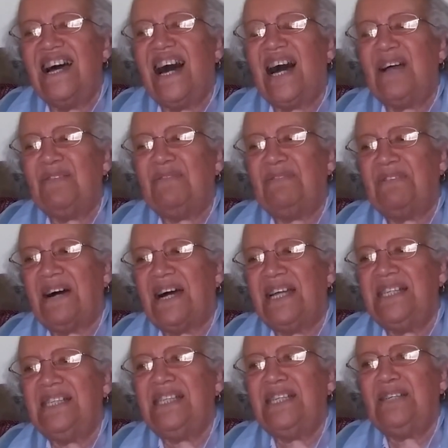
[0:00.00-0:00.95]
I
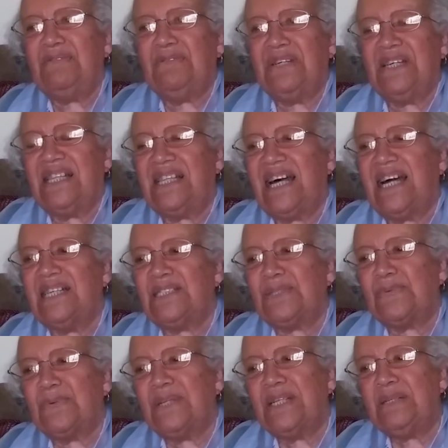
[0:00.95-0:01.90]
finally
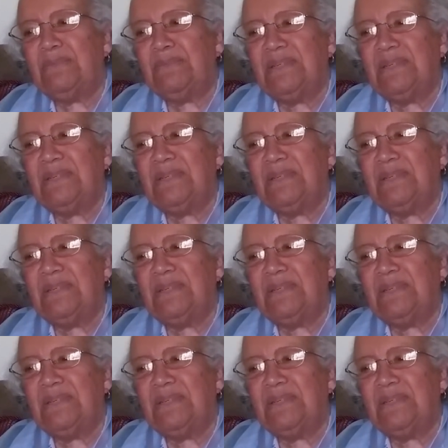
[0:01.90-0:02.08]
realized what he'd